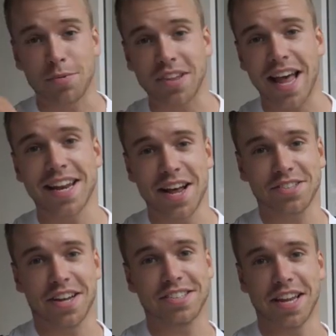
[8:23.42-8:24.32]
I'm standing
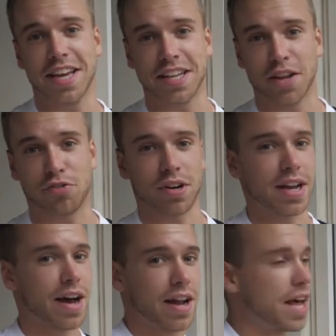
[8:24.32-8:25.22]
outside Sneaker District
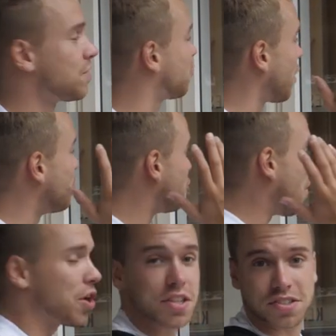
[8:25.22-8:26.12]
now, and as it shows
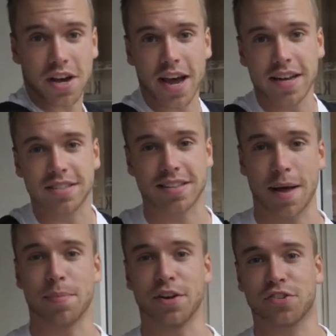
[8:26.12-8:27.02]
you on the sign,
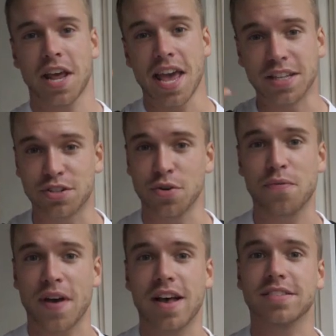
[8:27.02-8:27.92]
established in
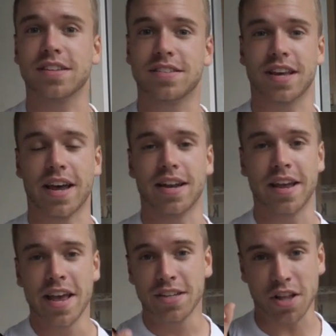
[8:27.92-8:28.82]
2010.
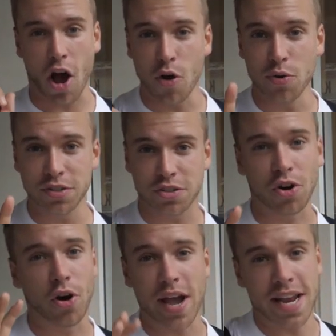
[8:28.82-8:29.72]
It's the only
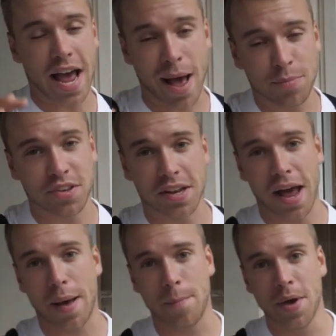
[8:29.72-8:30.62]
store in
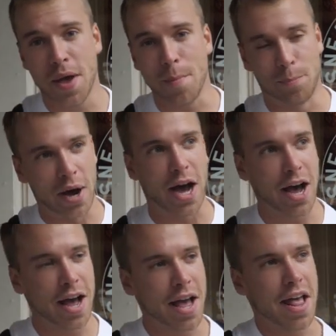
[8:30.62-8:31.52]
Amsterdam, but
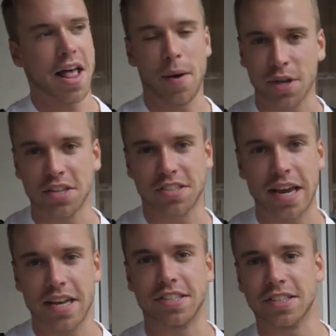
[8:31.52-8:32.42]
I'm gonna
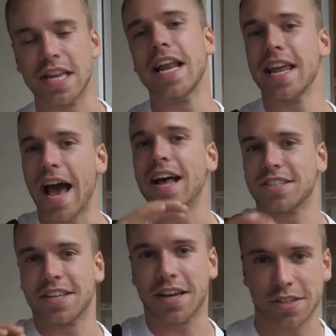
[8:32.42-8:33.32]
say this is nearly
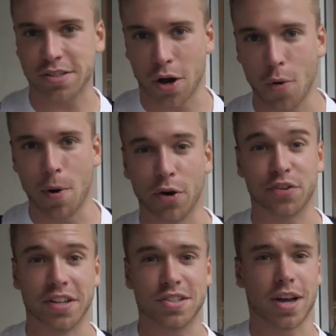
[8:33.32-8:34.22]
as sick as
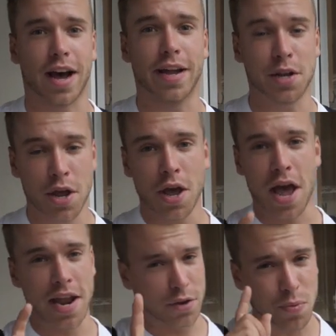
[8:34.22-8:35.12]
Solebox inside,
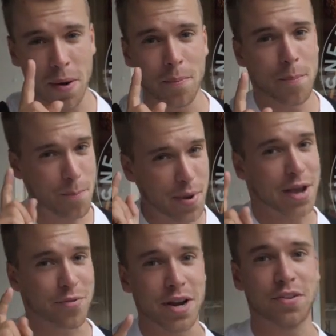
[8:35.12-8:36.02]
and there's one
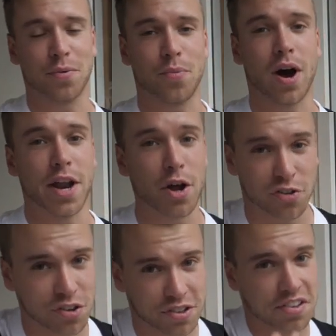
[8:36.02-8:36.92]
big reason why. Not
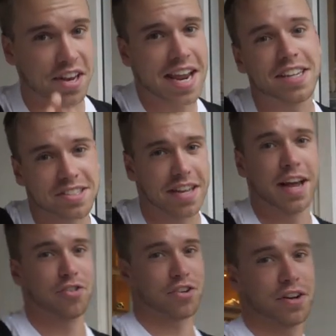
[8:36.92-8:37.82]
just the sneaker
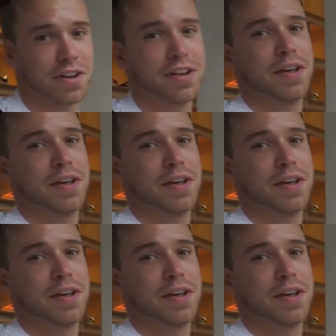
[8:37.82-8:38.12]
selection,